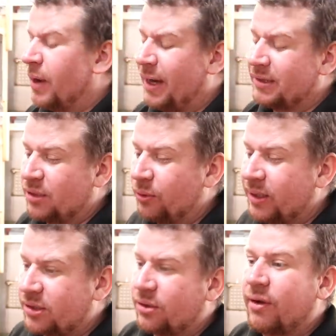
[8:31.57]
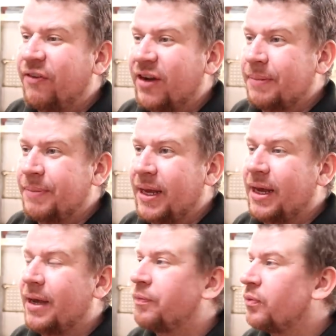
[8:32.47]
as to where it's going to affect the
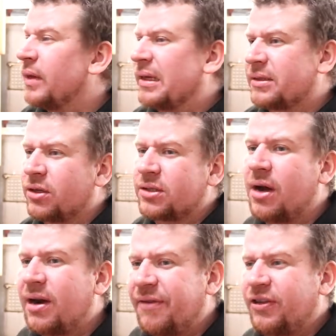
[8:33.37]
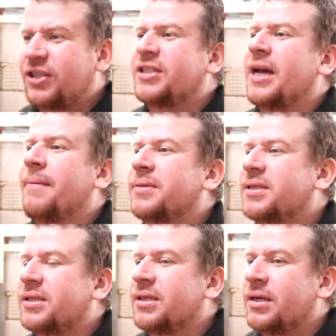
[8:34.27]
beer. As long as our average
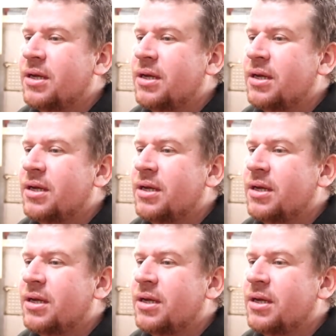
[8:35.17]
temps